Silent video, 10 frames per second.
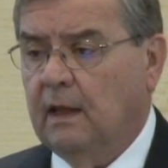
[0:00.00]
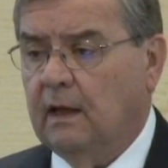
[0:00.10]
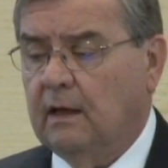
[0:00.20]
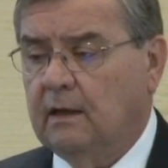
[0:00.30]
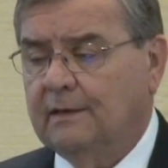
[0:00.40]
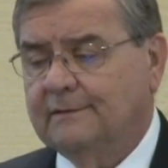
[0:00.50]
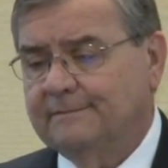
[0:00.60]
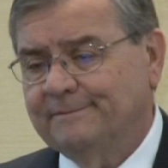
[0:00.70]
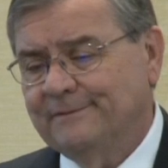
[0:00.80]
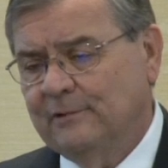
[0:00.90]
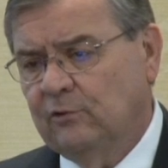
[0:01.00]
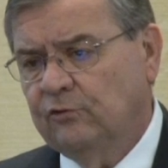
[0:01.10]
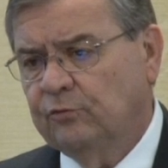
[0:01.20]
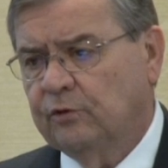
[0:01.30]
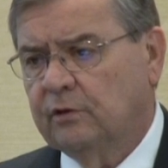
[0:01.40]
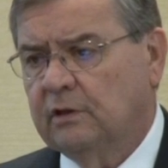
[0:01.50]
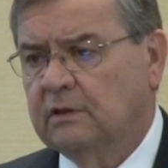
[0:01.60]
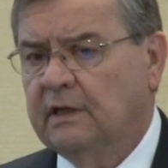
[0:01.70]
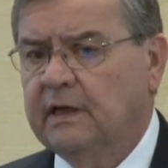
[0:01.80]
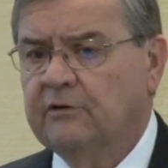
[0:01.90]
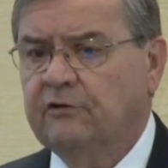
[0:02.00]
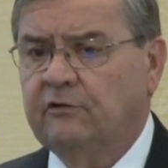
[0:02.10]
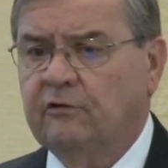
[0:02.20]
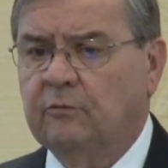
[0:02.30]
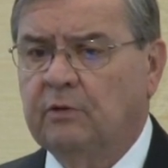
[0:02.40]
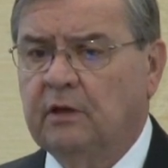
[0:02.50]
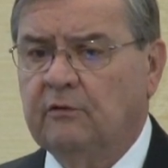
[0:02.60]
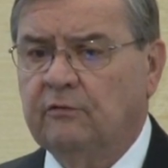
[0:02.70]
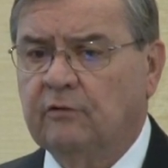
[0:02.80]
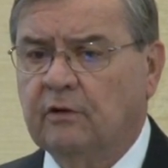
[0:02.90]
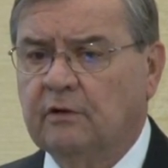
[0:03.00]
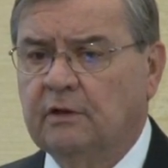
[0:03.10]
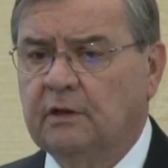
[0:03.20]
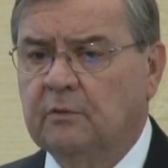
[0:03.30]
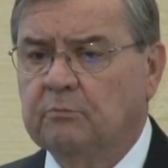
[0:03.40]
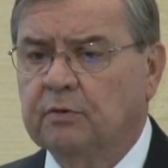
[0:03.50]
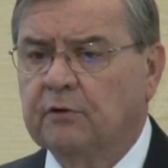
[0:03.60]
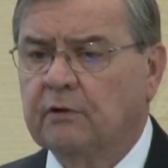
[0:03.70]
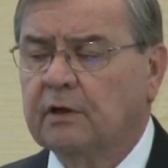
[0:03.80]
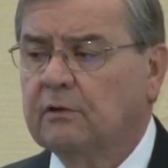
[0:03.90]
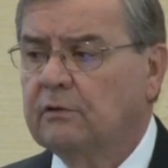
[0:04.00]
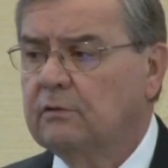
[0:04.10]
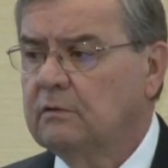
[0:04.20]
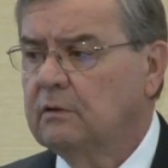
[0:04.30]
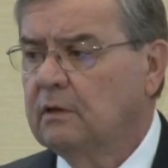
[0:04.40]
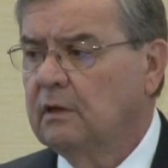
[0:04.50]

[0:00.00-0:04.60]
Uh, those were alleged to be strictly empirical